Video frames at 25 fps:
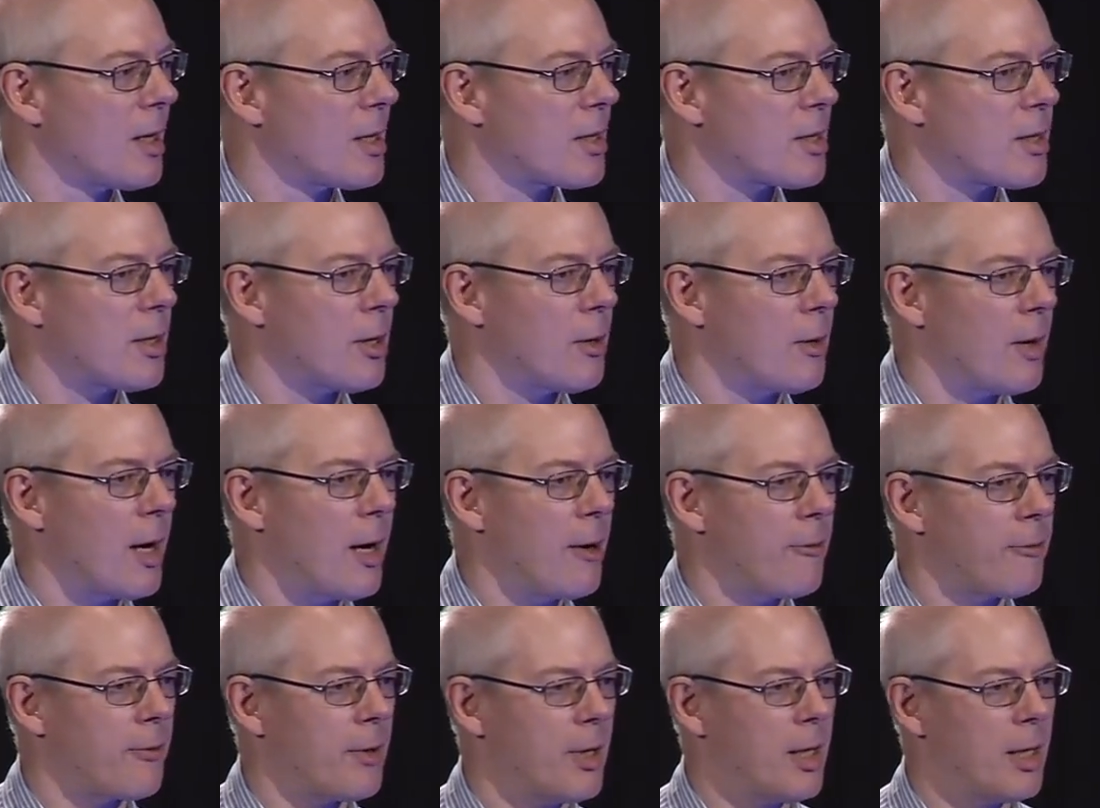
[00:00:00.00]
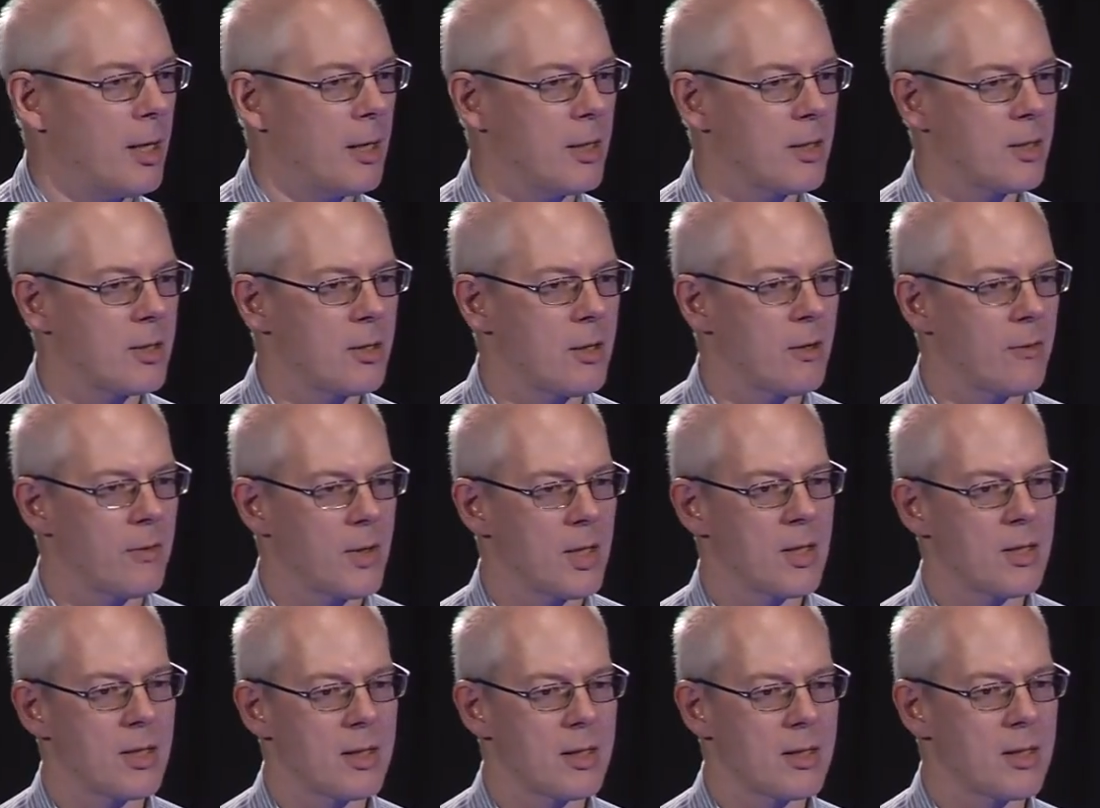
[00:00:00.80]
So every
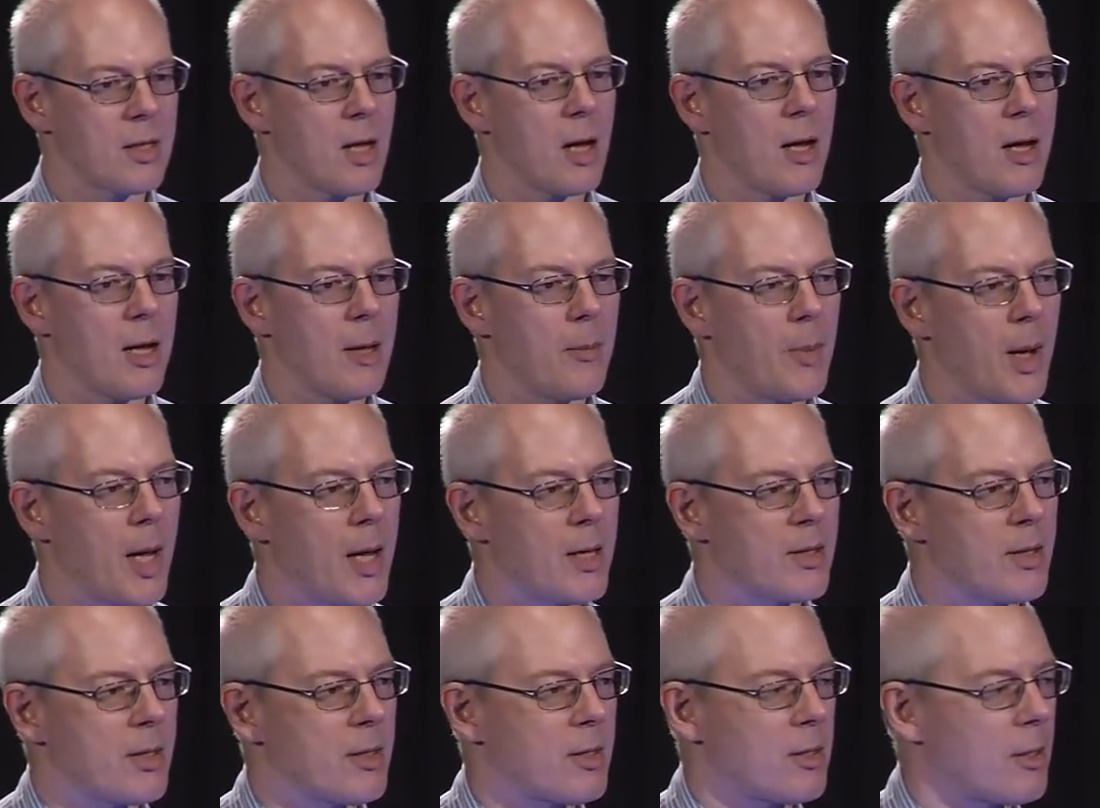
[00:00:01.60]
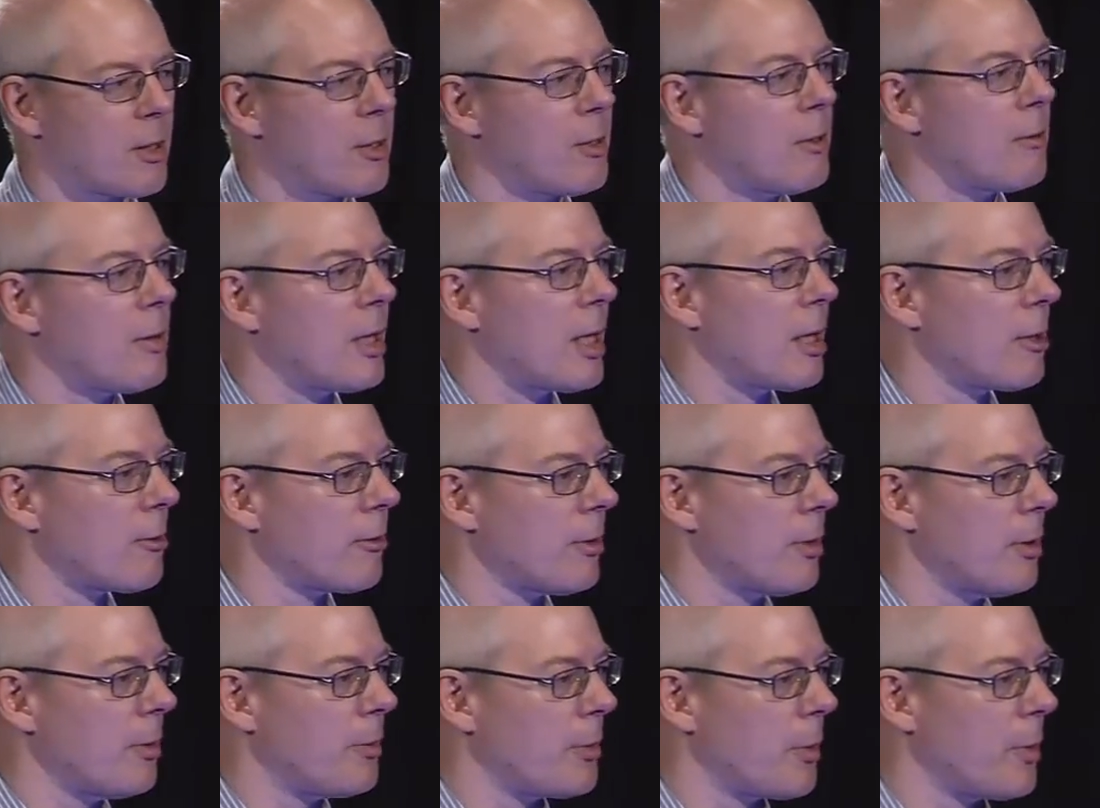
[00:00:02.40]
service type has a security
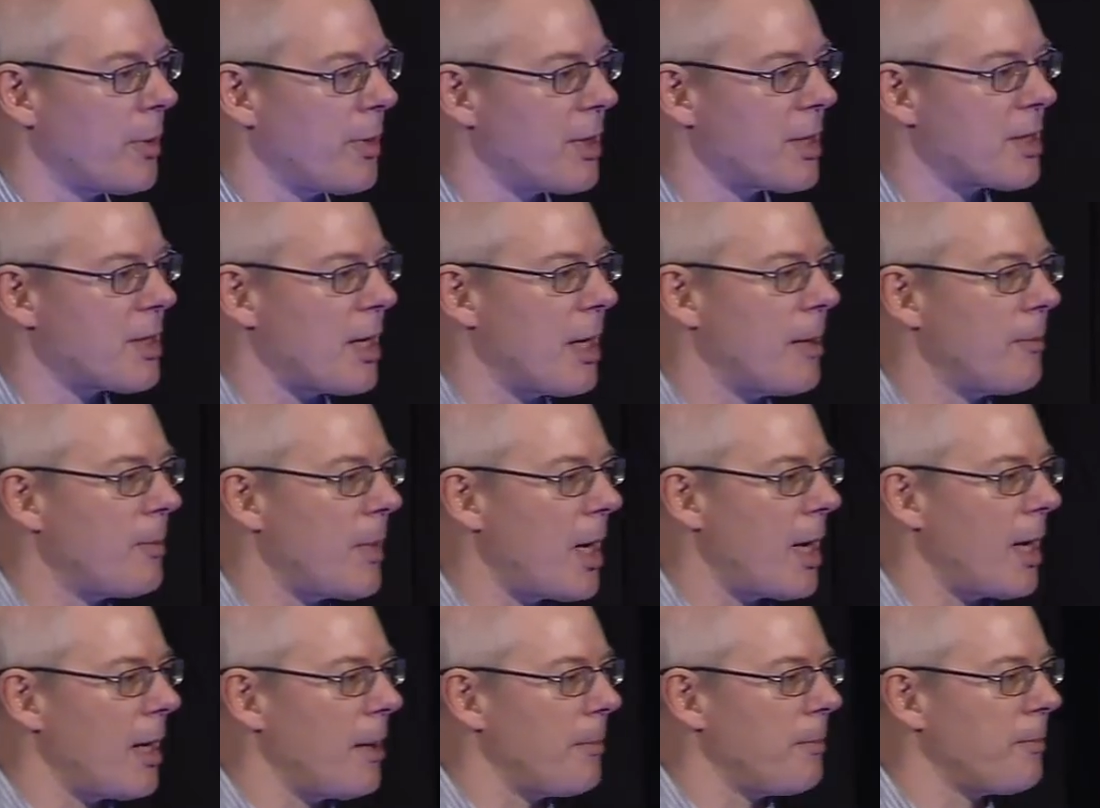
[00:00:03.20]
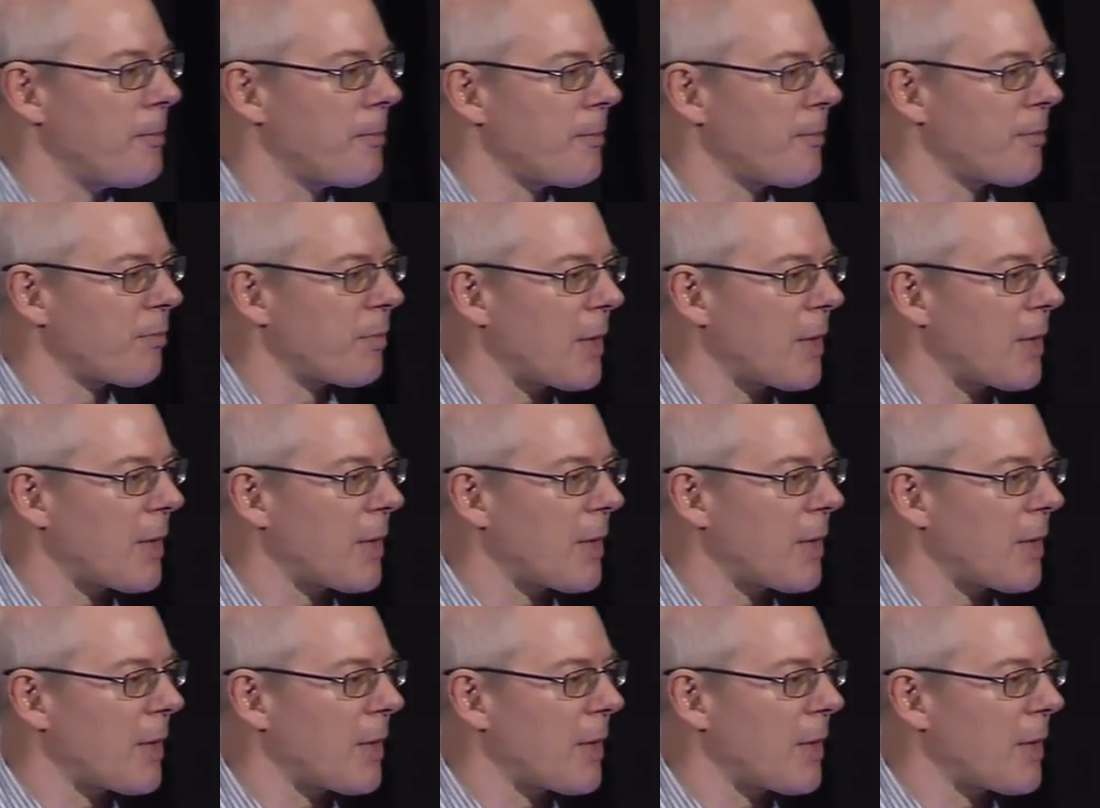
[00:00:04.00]
group with the same name.